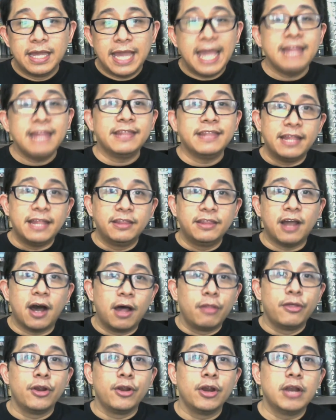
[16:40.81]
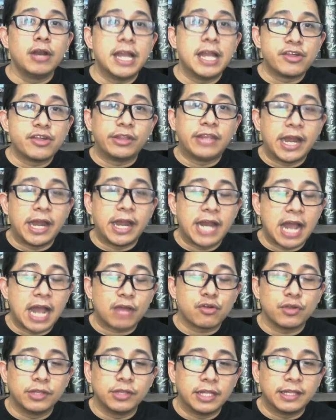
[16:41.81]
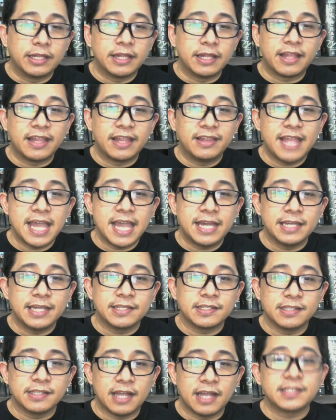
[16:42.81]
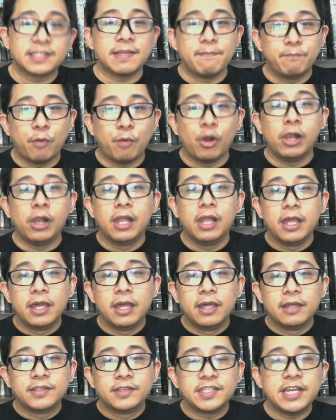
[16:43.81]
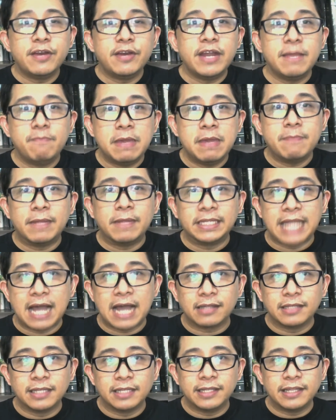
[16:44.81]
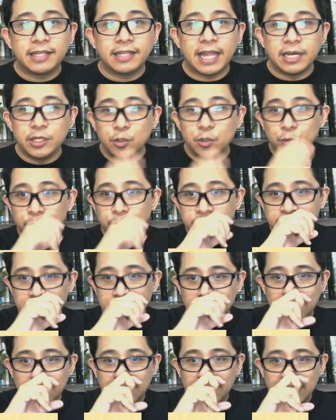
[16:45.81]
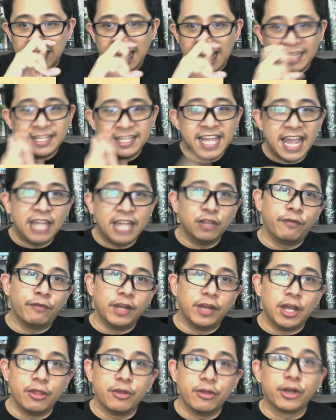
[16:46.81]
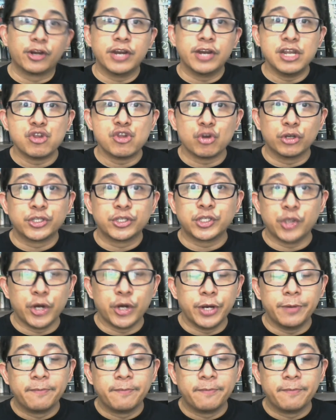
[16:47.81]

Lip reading: And then the other legendary action that it can take is a simple searing beam attack that it can use at the end of another creature's turn.